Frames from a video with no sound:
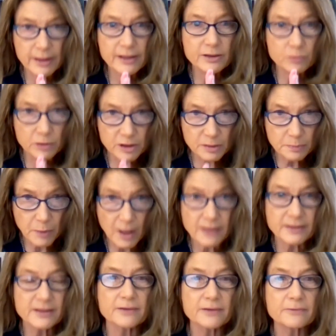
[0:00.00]

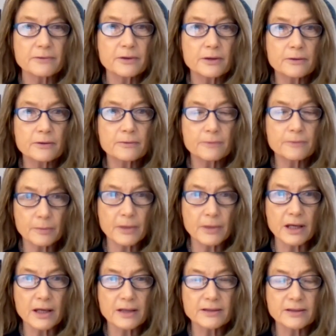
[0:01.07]
responsive for
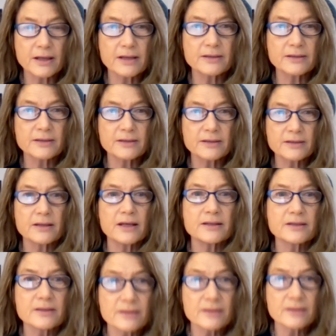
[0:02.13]
me.
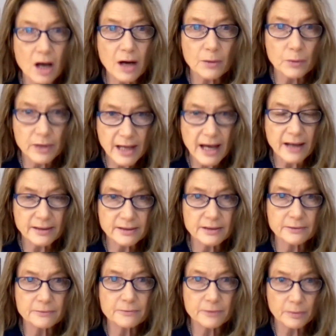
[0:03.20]
It's not
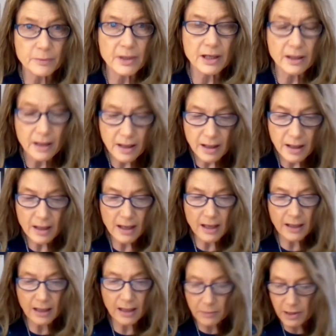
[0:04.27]
reactive for me.
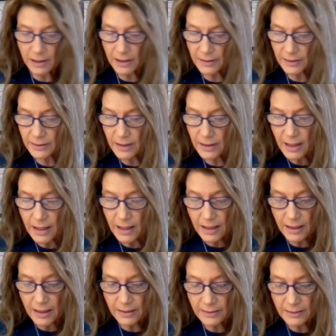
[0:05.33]
And I mean, it's
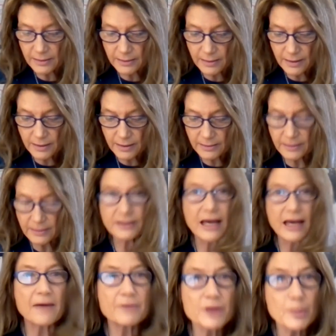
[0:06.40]

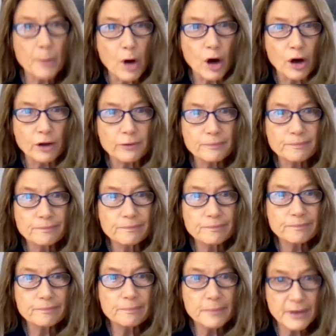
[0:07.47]
having the ball,
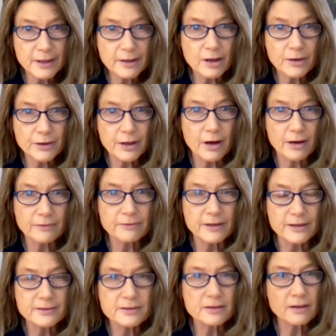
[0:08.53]
being on the
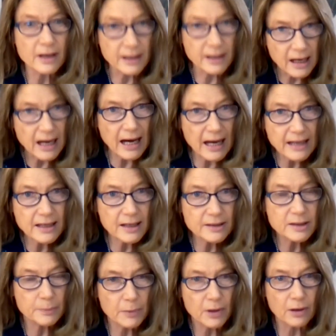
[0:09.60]
offense. Like, I got
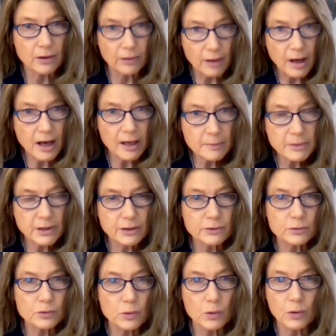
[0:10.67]
the ball. I'm in
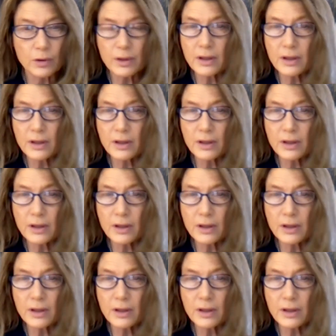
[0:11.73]
control.